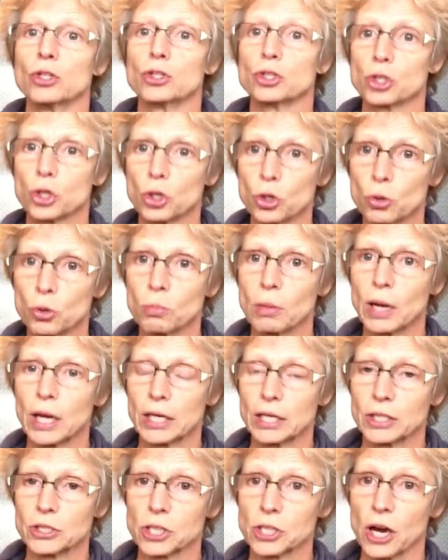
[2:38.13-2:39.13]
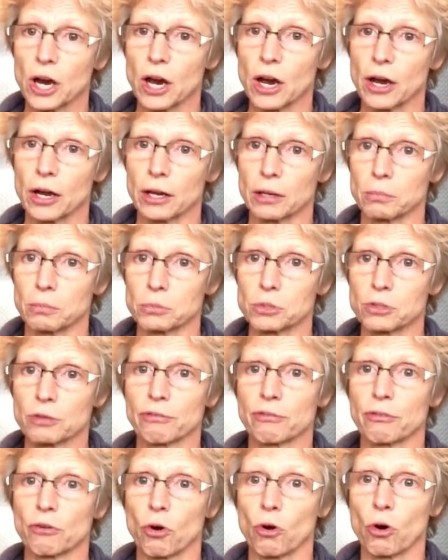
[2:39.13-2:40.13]
too many times
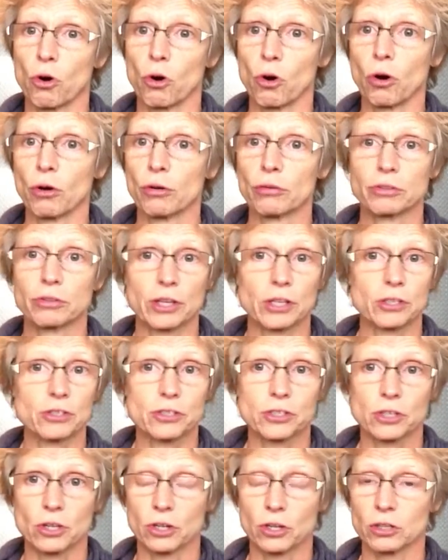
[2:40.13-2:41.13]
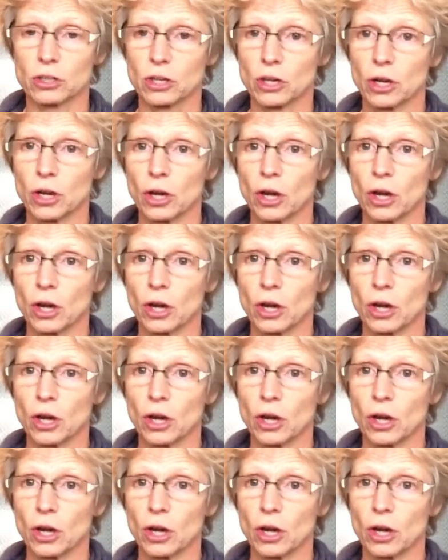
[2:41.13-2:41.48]
for things that